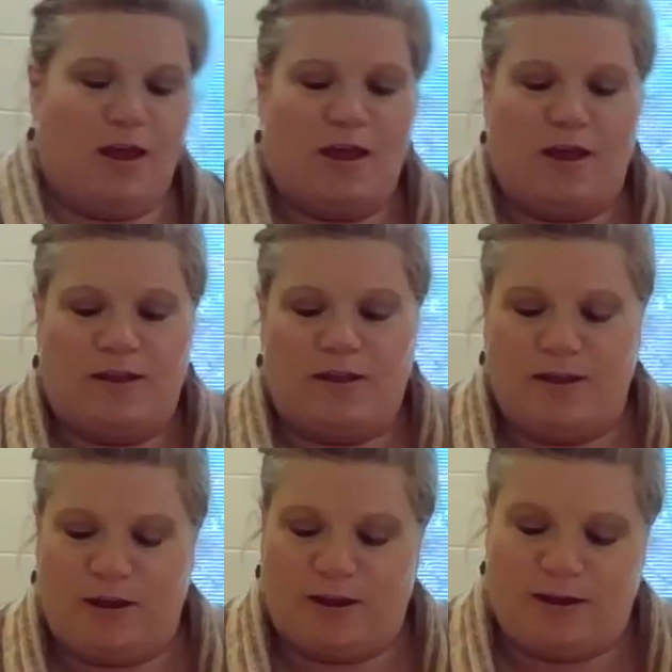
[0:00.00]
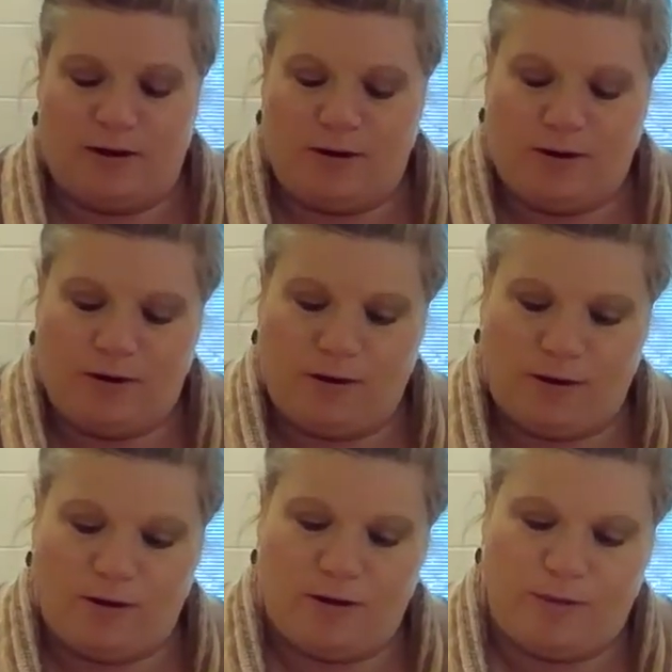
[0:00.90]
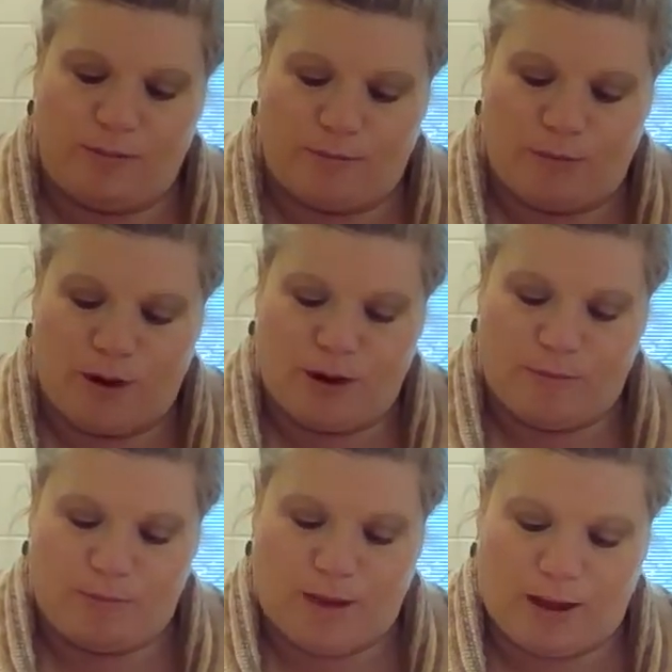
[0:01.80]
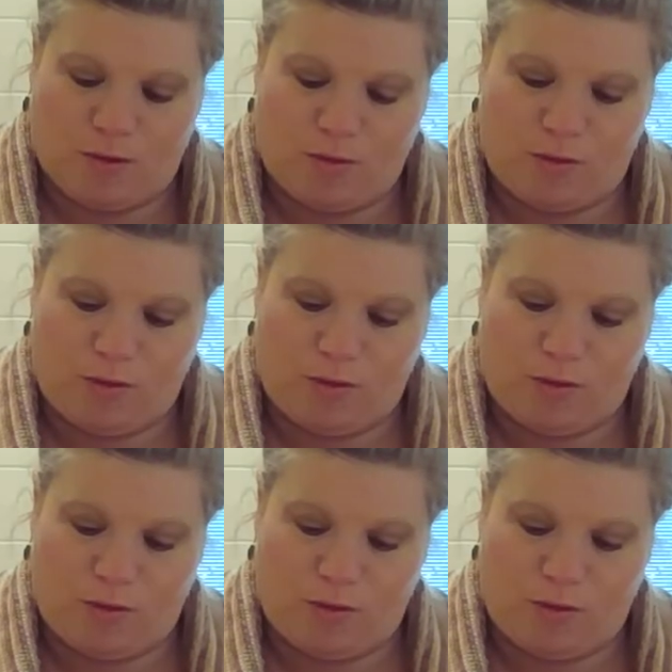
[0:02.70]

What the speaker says: and then my mouth.